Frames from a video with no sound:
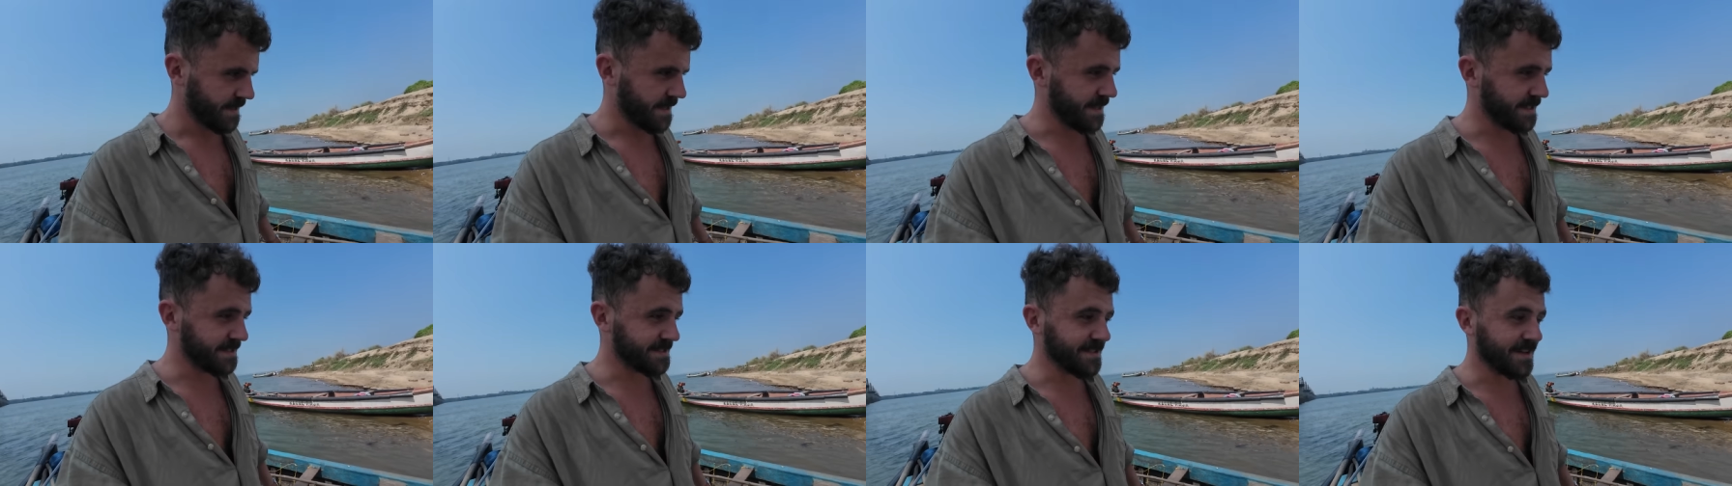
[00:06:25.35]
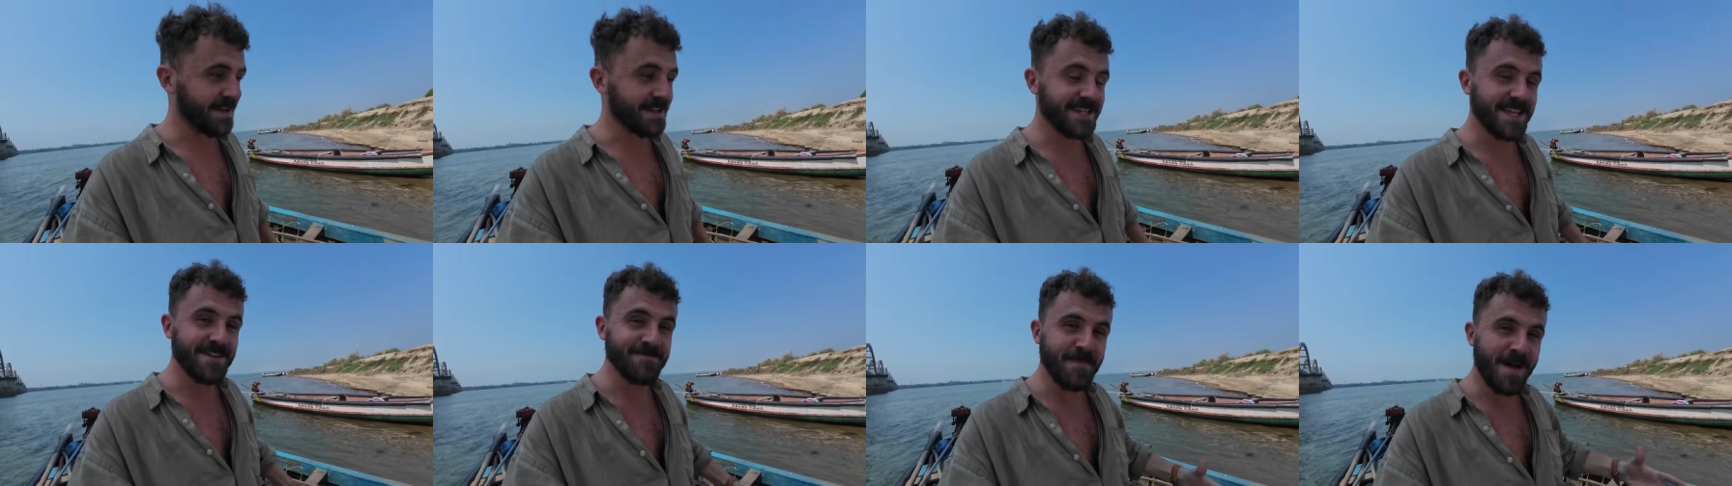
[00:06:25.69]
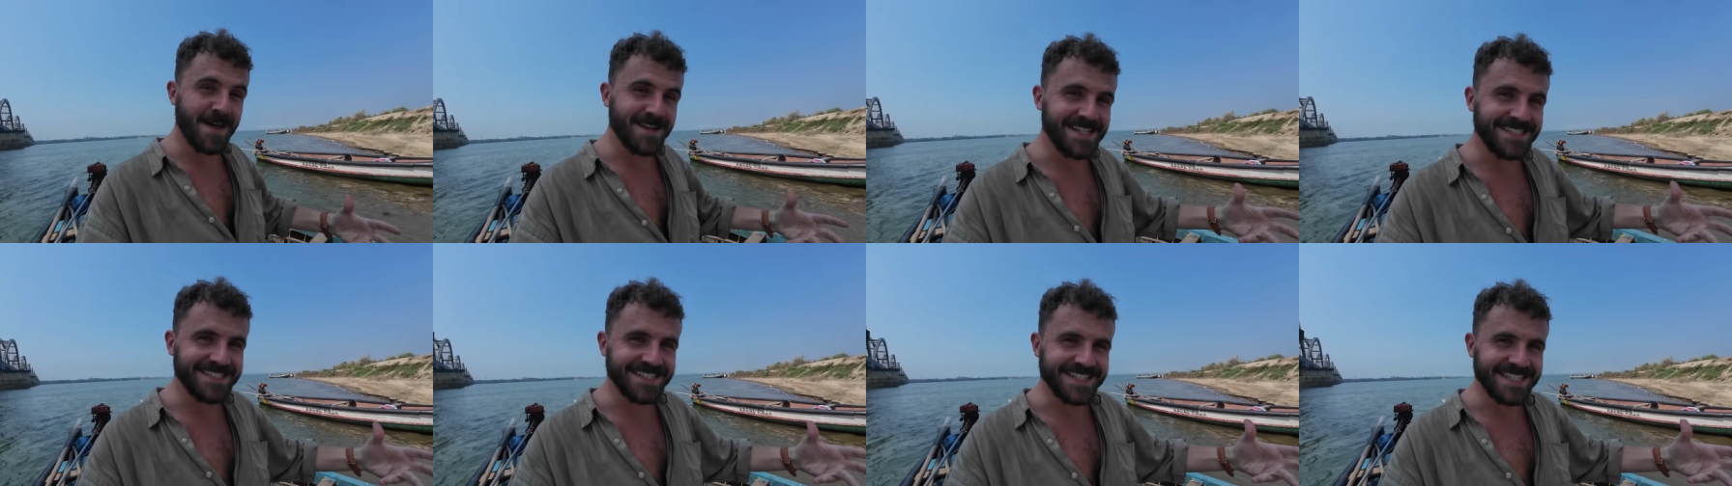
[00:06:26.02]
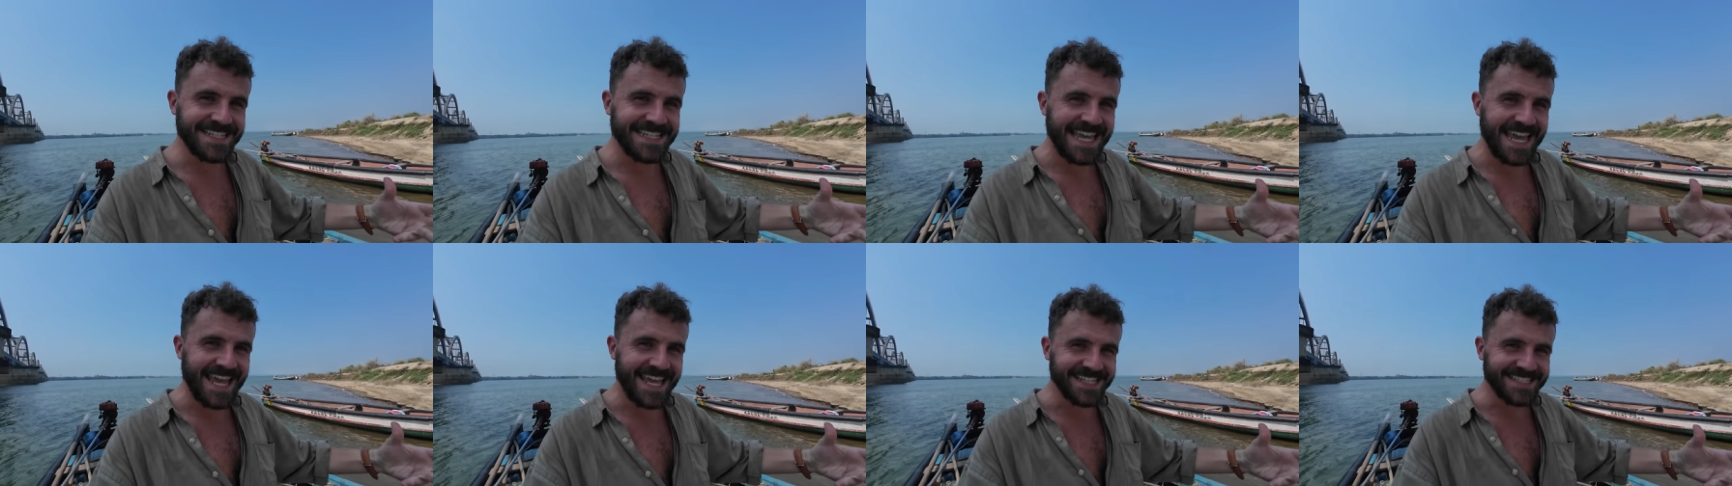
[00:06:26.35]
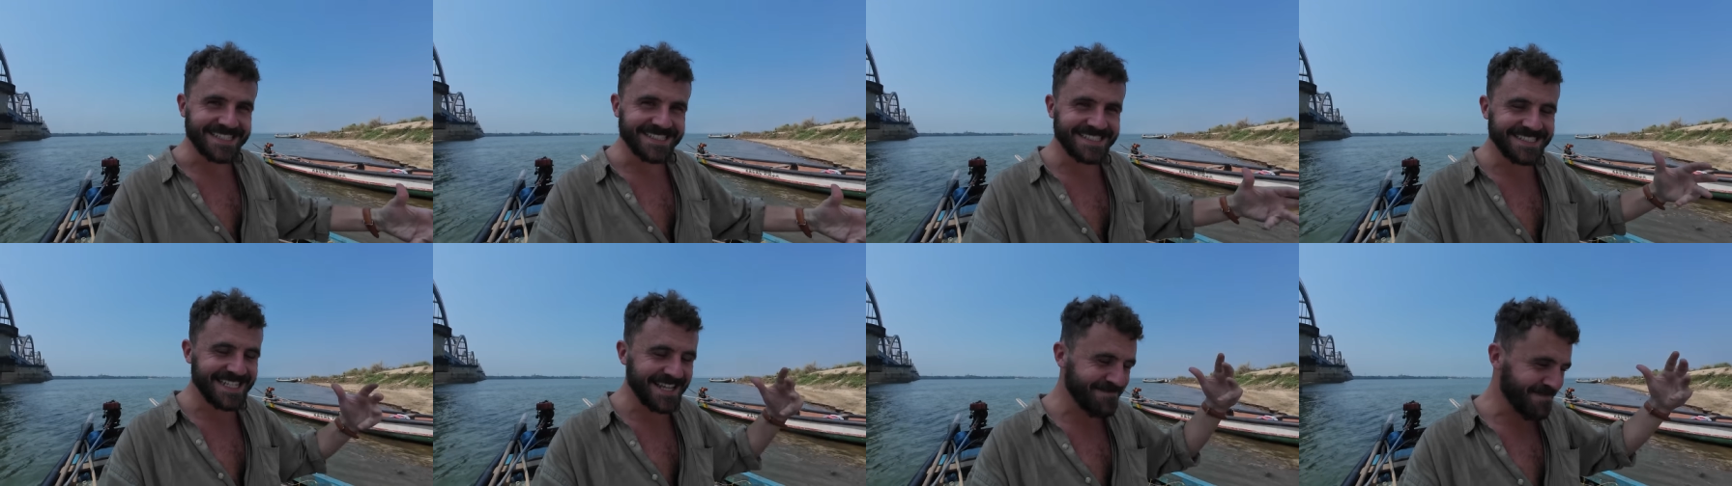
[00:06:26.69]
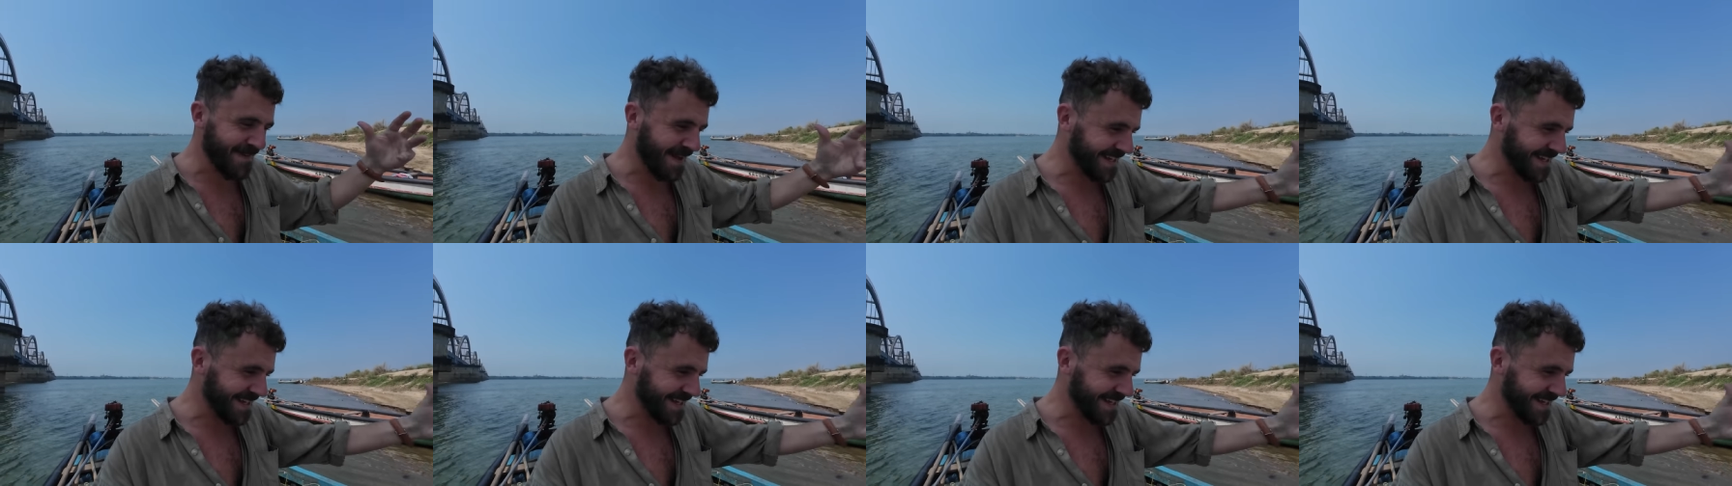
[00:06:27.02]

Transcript: He's like, give money to the kids. Give ah.